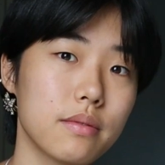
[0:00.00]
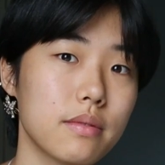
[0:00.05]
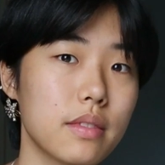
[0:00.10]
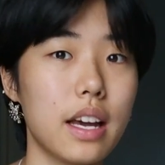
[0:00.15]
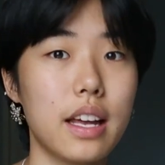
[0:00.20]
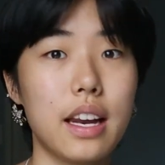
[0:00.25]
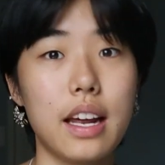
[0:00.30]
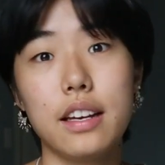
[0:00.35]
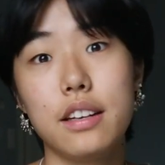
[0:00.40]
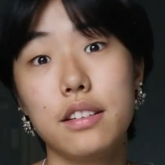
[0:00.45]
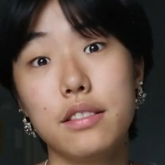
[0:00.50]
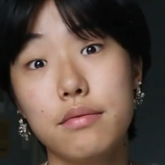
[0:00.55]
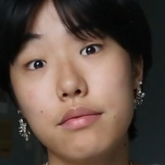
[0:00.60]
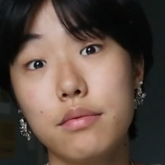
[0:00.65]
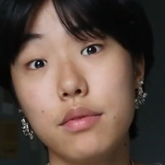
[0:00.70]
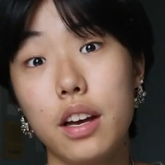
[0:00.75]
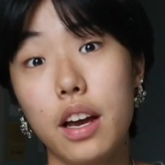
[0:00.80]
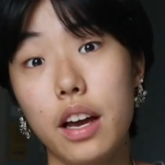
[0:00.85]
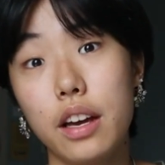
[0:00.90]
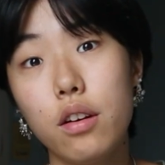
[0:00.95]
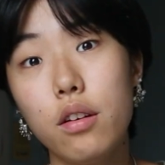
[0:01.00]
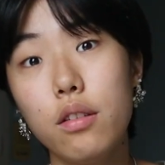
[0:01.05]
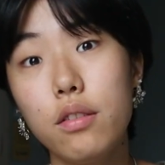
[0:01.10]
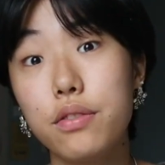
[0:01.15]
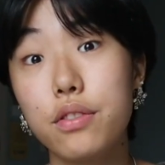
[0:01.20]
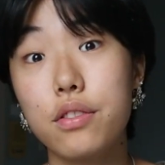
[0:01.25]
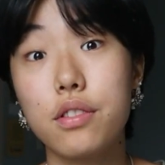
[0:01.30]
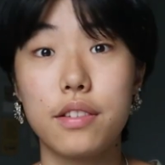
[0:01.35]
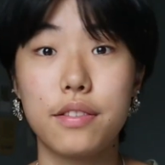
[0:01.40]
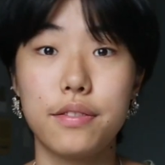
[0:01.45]
And I know
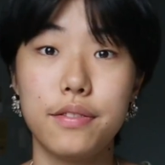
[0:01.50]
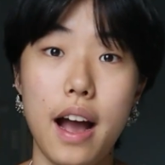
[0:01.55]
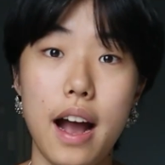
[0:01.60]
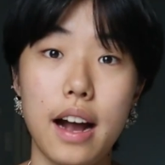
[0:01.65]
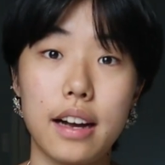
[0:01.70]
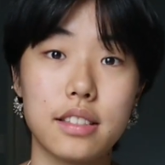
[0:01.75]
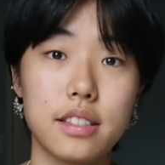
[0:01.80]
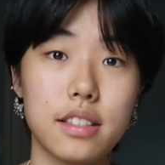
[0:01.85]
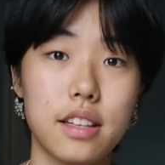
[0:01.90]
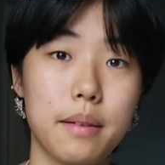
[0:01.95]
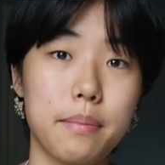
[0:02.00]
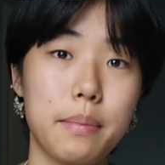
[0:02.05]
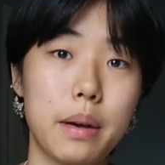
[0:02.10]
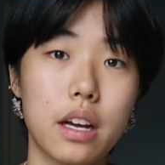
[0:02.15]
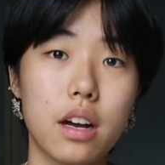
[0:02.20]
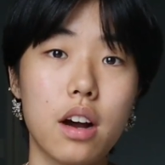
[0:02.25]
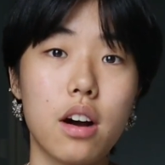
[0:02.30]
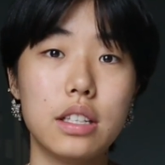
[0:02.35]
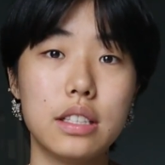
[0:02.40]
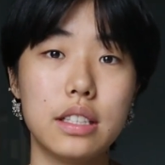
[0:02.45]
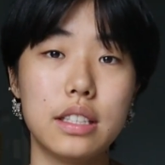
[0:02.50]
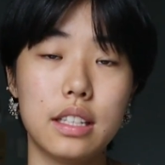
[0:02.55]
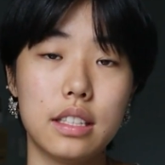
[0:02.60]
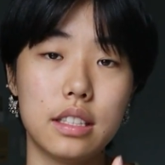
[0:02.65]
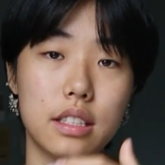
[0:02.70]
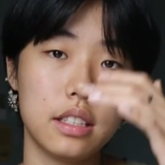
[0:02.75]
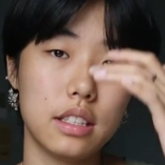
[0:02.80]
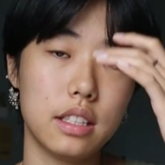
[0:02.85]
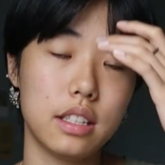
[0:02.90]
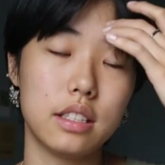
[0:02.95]
for a fact that my
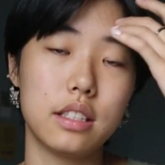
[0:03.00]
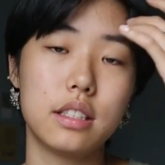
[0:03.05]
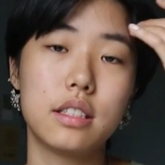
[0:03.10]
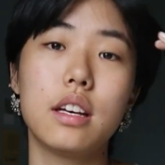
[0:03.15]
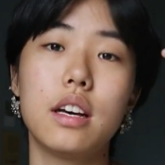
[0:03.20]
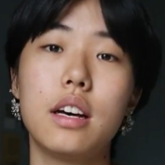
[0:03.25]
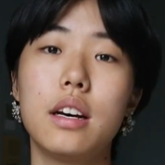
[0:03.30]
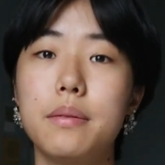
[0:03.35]
content is